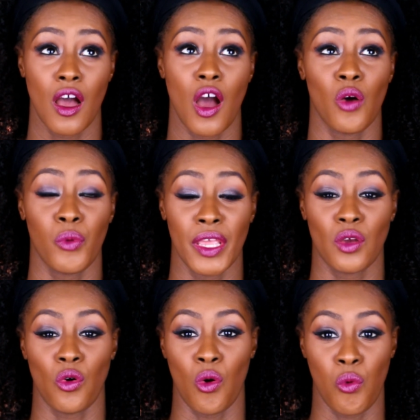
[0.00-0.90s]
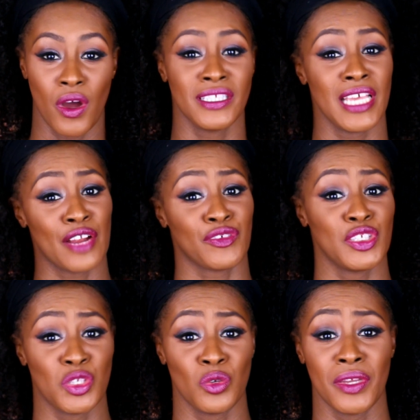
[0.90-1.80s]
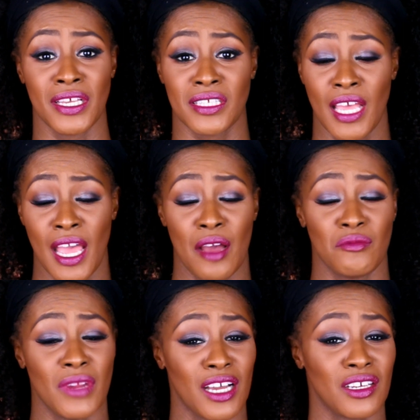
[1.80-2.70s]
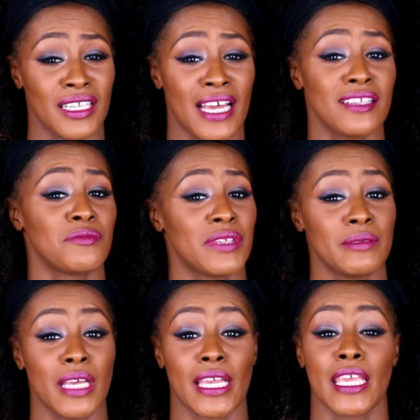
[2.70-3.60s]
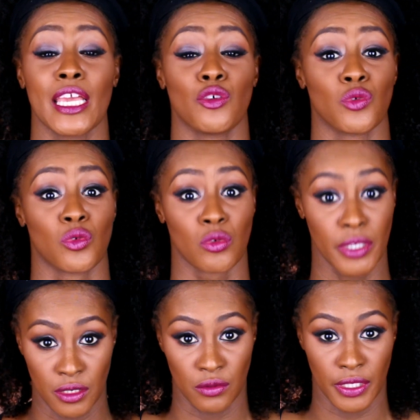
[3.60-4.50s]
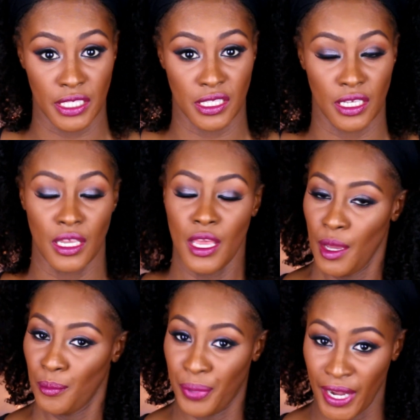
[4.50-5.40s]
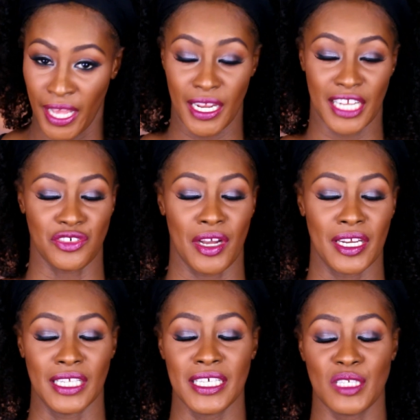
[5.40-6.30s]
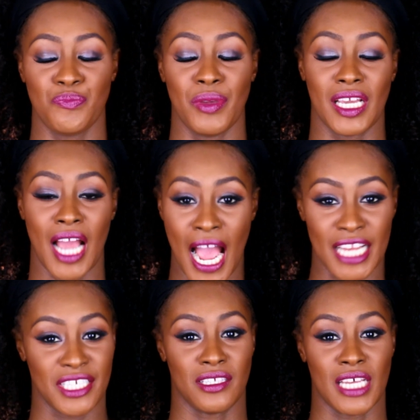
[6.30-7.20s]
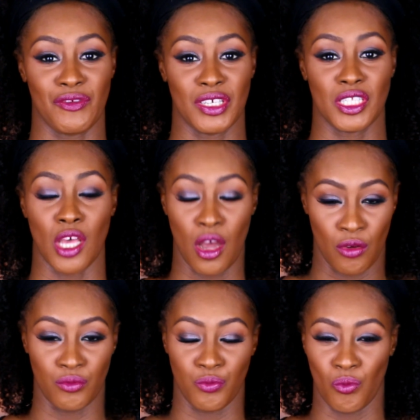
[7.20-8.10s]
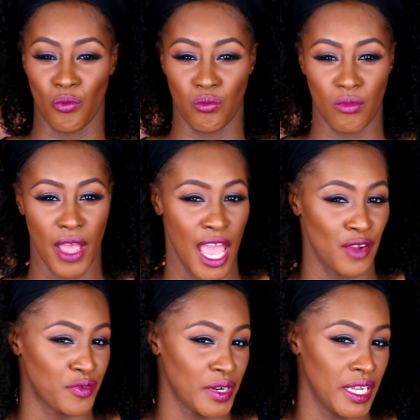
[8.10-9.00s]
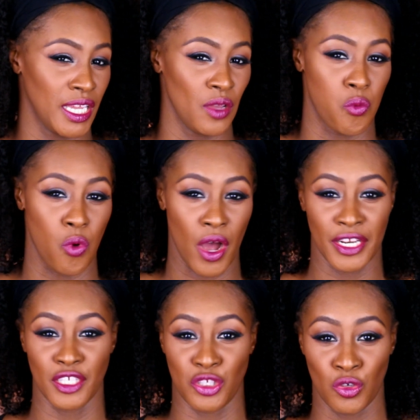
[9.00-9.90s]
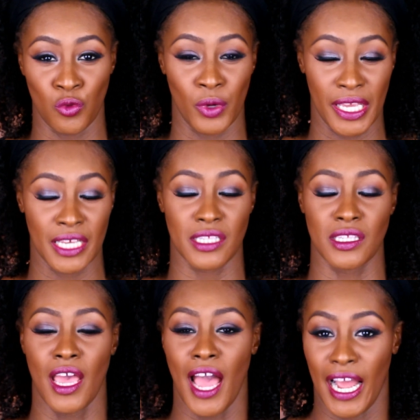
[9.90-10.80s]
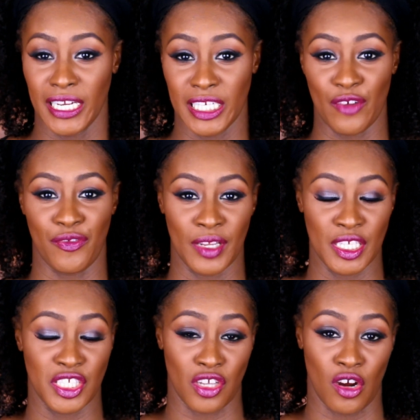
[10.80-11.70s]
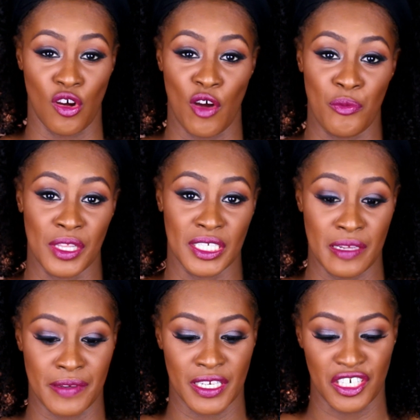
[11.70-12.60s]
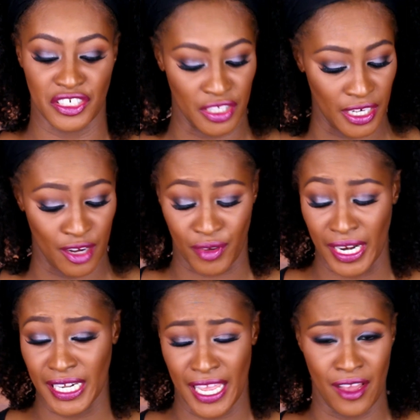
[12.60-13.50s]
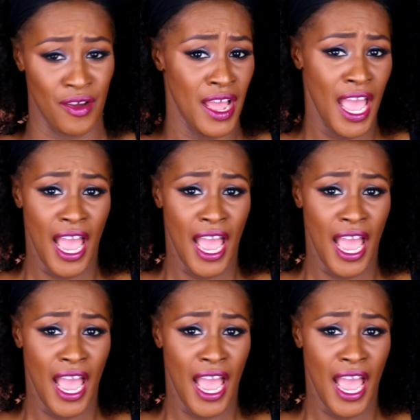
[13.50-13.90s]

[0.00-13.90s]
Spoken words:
a week or once every 2 weeks. I'm not gonna lie, sometimes I can get real lazy, but I try to at least be conscious of it. So every 1 or 2 weeks, I definitely start off with a deep conditioner, and right now